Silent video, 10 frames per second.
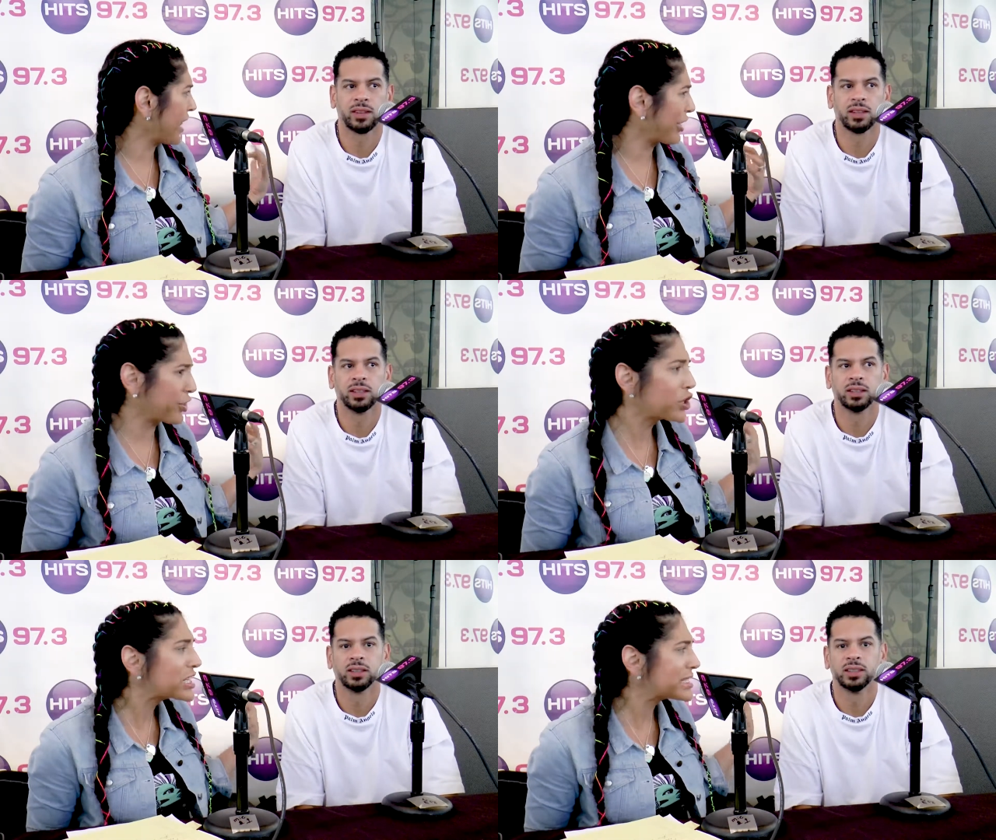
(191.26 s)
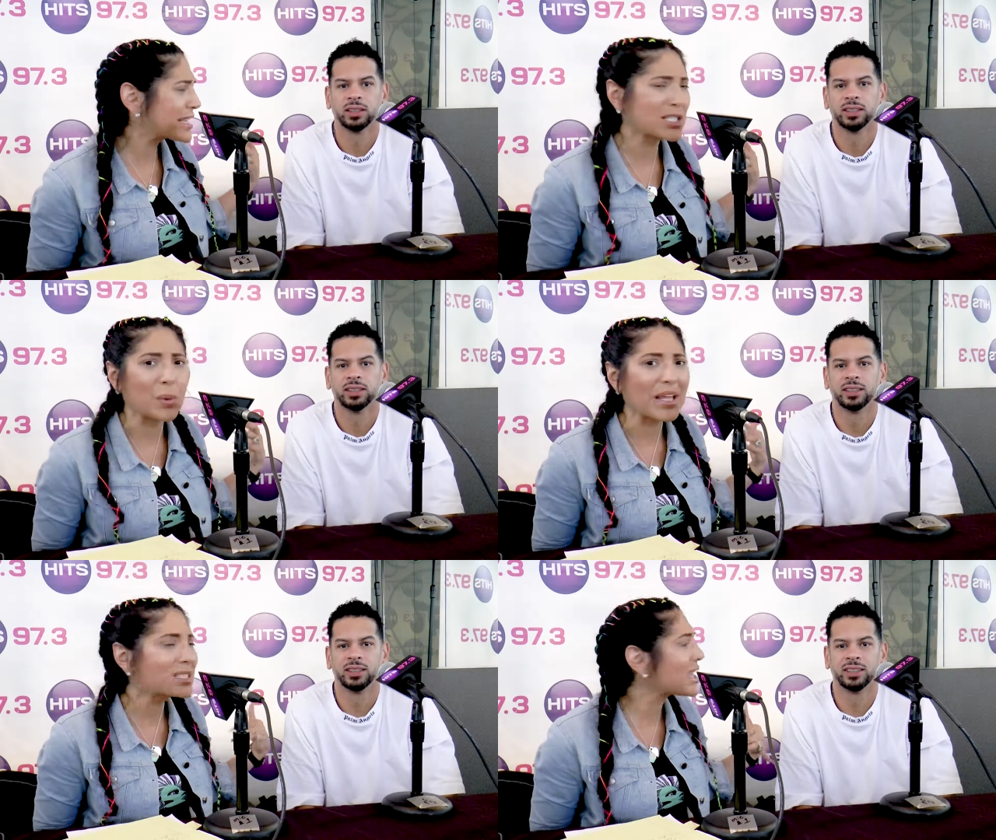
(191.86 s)
Speaker 1: for like
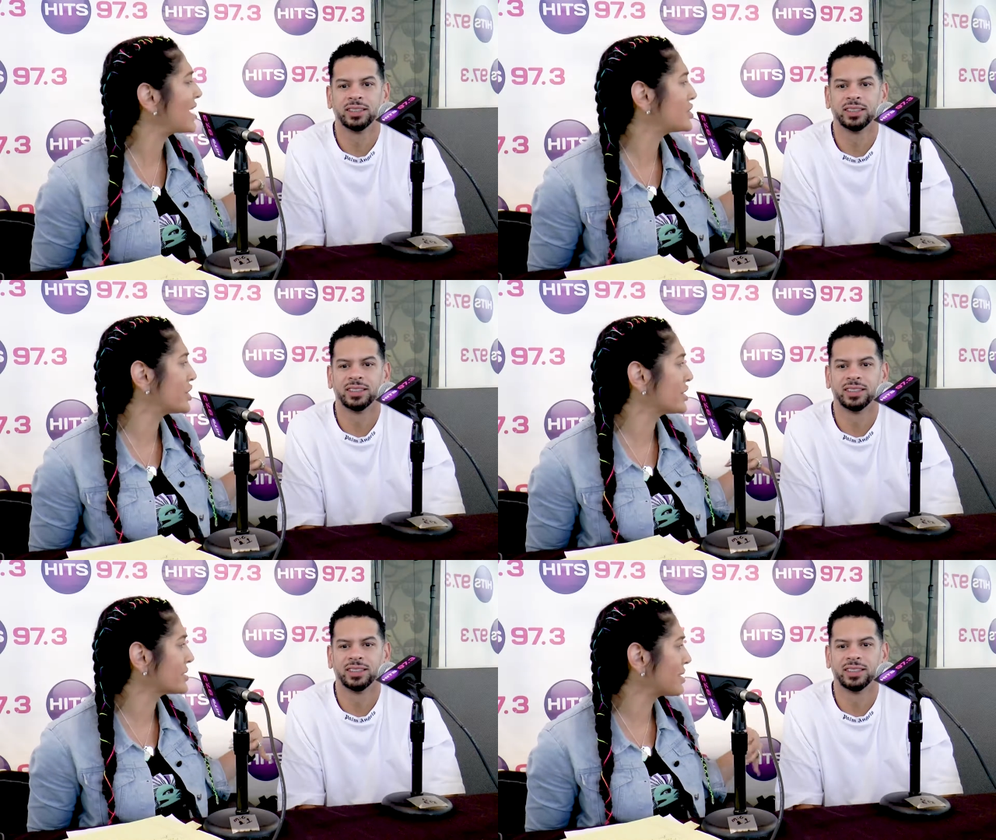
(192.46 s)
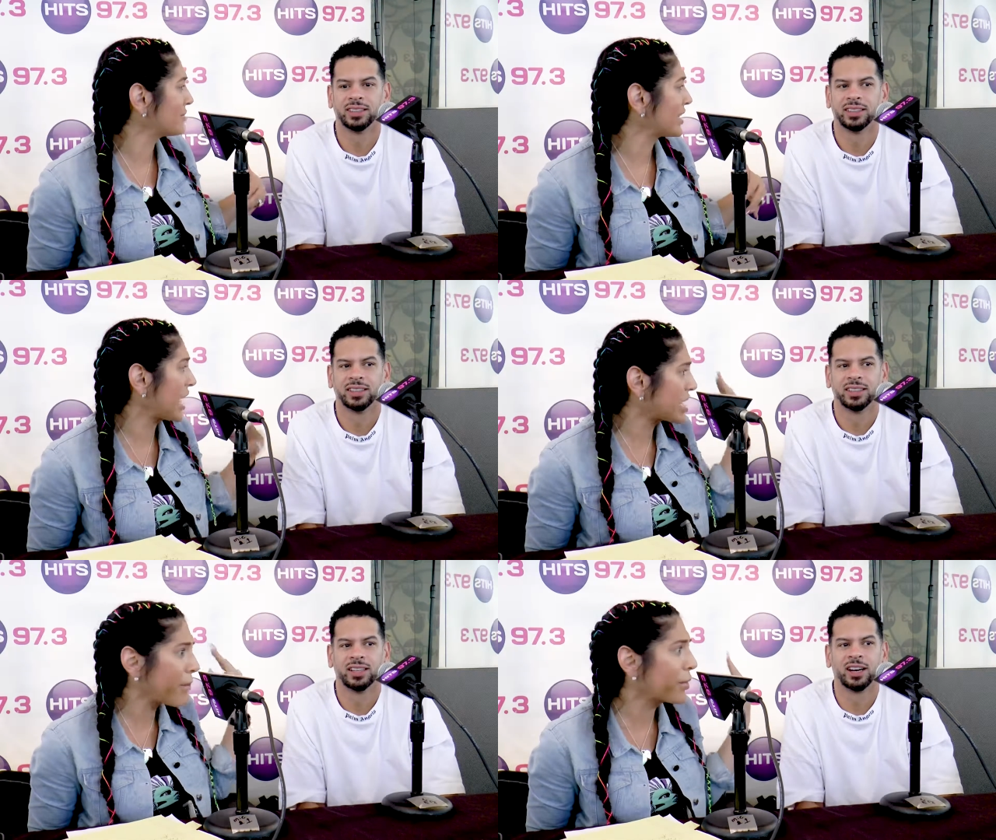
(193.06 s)
36 weeks last year or something,
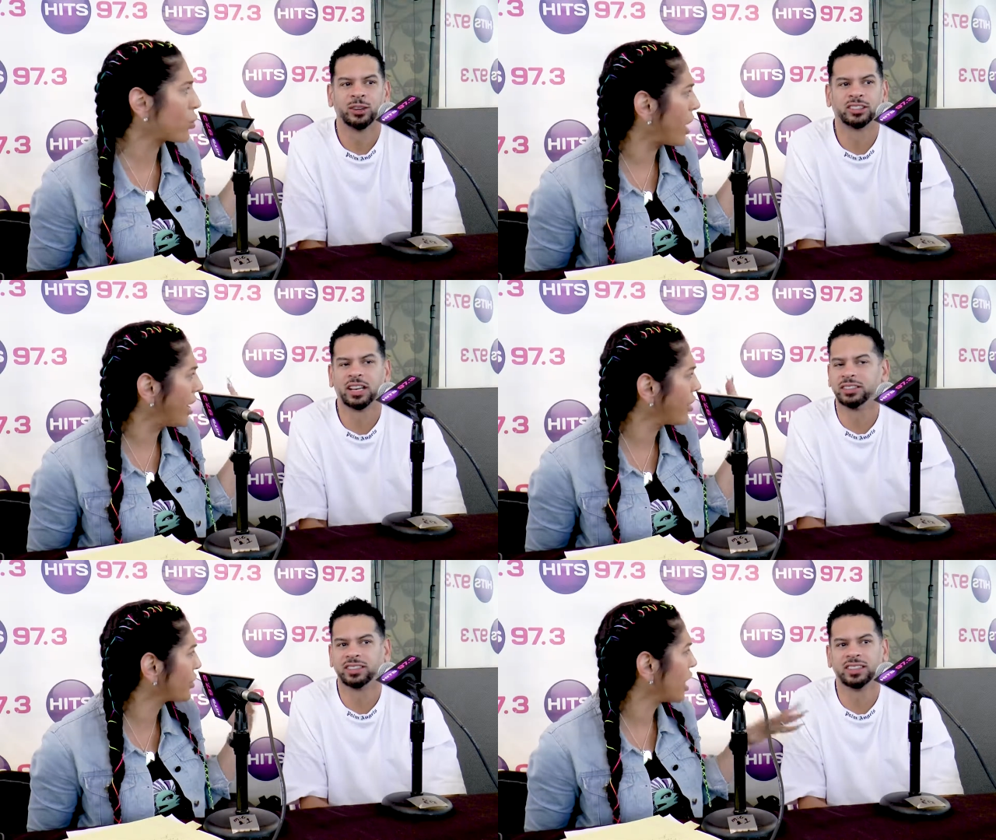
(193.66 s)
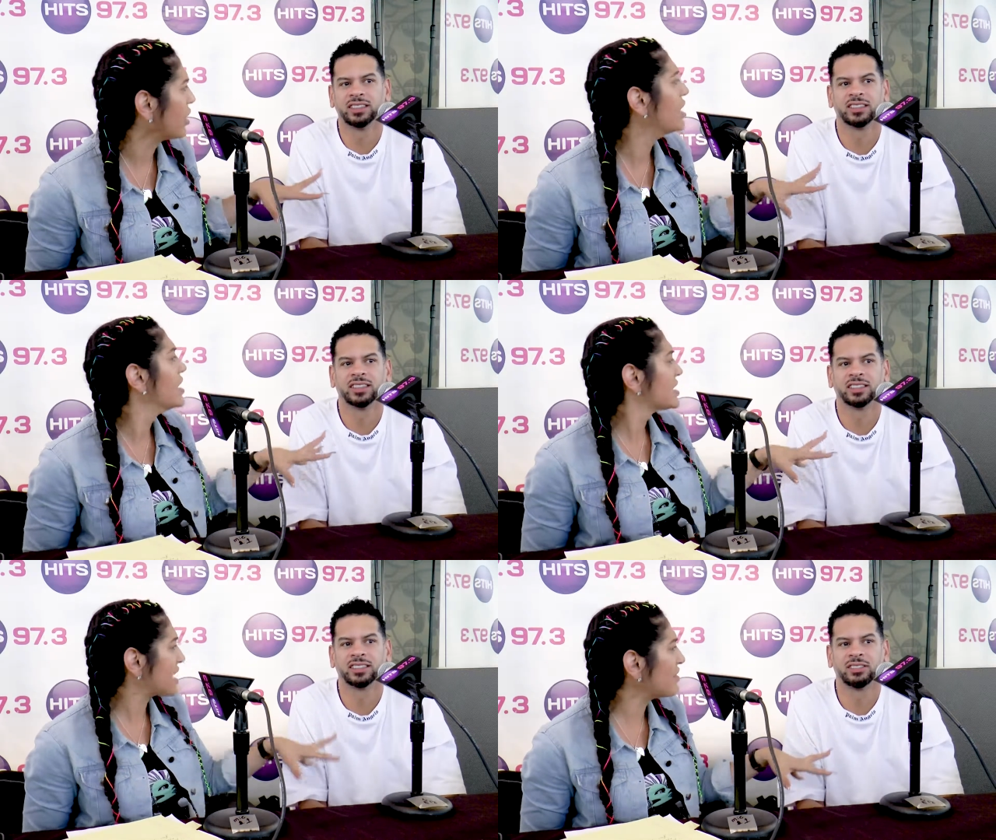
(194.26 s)
like number oh, one. 17, oh
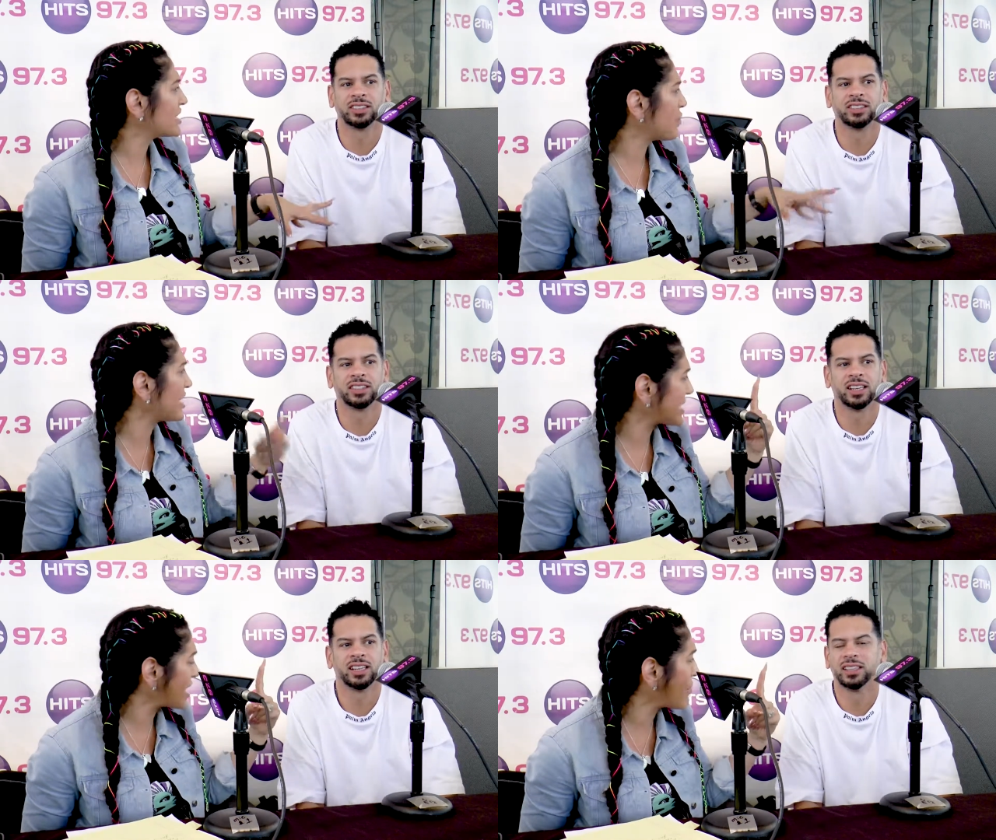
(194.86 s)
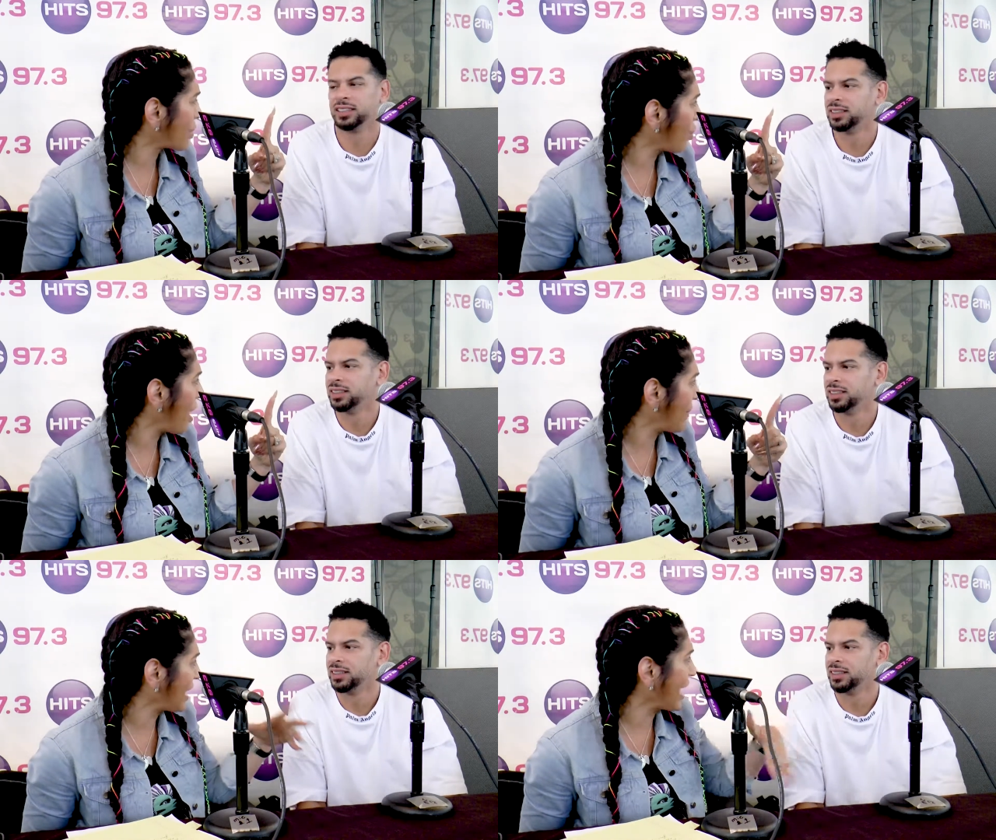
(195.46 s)
no, 17, 17 weeks yeah. at number
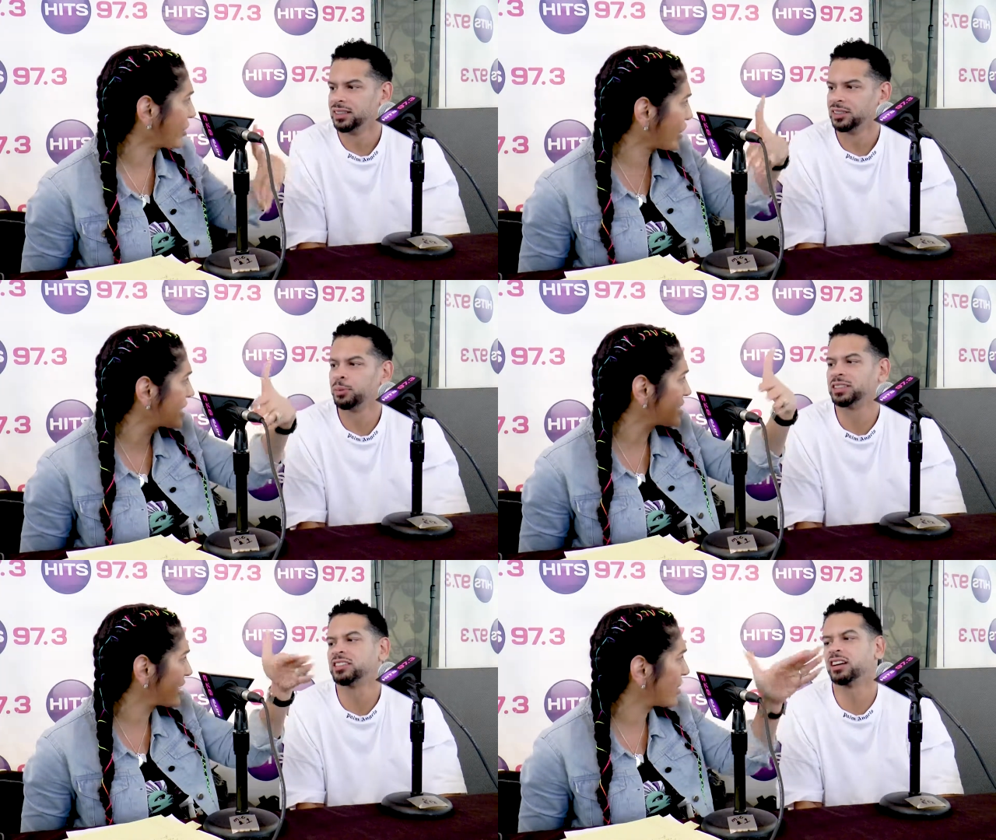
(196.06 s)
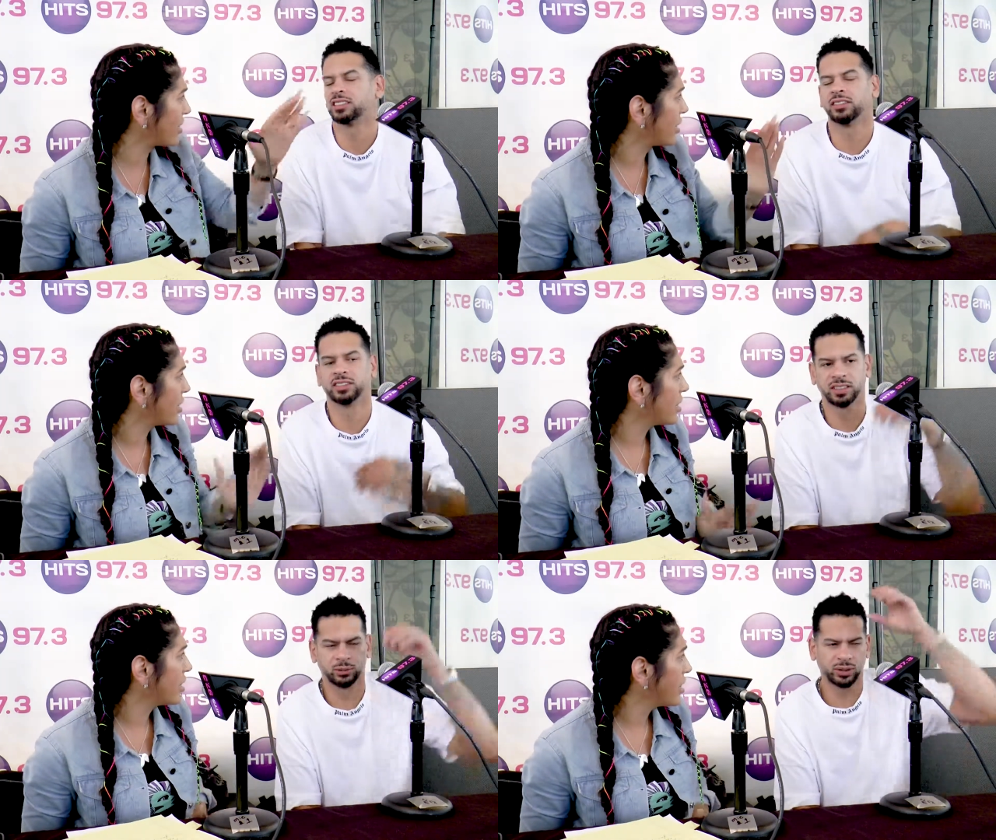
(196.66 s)
one, but like 30. No, my song
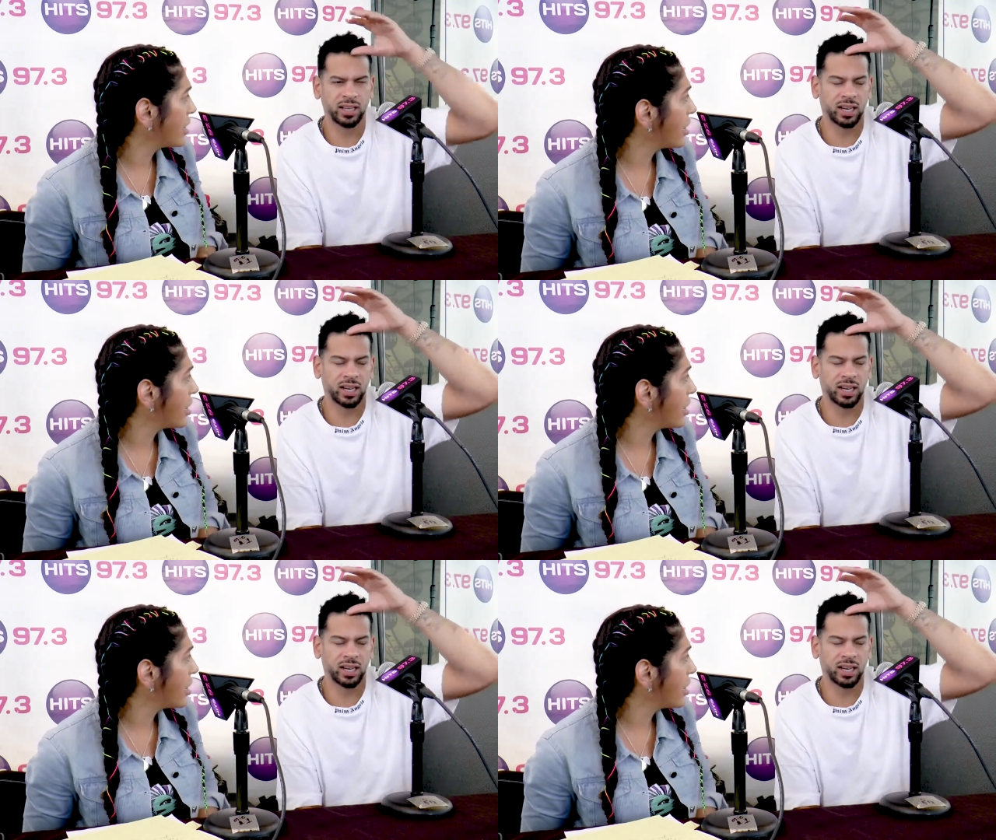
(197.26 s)
Speaker 2: 17, but